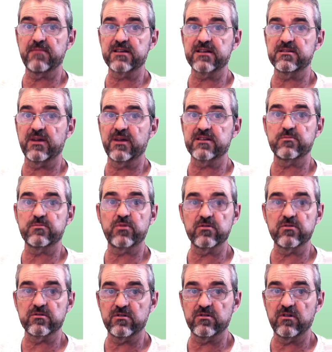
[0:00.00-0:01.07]
maximize the
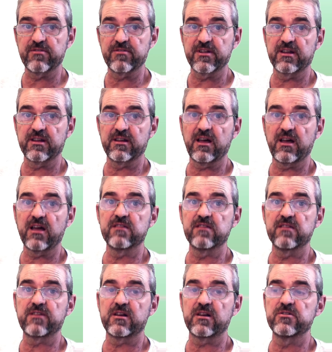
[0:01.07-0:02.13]
product of the
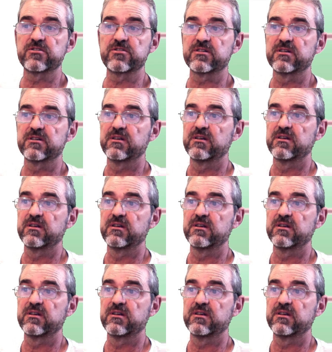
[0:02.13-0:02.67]
eigenvalues,